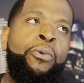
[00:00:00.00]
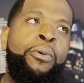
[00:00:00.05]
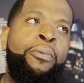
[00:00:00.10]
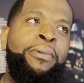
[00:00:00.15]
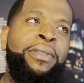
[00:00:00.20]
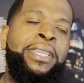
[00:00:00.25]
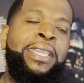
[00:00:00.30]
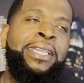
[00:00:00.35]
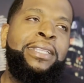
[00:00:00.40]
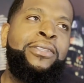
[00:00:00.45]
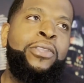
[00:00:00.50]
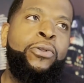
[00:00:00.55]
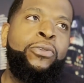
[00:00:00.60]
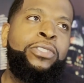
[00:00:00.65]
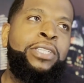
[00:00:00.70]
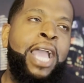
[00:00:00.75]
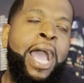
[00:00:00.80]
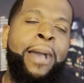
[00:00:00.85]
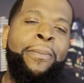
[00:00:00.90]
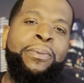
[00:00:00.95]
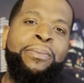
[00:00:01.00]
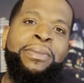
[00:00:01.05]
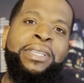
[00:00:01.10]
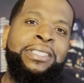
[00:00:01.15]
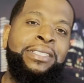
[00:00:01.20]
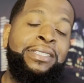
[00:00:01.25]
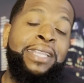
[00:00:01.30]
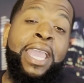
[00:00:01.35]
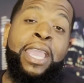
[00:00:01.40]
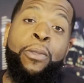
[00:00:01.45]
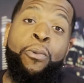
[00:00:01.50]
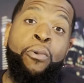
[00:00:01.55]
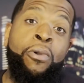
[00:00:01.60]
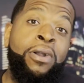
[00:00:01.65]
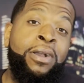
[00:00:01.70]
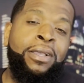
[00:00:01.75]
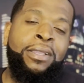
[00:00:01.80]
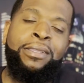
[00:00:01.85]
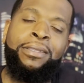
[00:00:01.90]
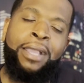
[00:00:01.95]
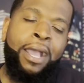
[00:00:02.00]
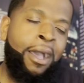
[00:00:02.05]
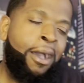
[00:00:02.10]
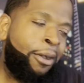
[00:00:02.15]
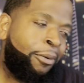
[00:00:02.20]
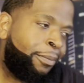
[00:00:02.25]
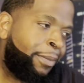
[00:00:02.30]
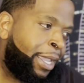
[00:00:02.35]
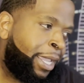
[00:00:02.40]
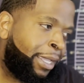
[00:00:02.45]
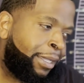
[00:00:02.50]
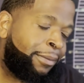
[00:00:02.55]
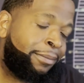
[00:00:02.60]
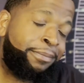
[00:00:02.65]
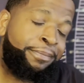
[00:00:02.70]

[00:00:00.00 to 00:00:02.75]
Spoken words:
we get those compliments day one, oh man,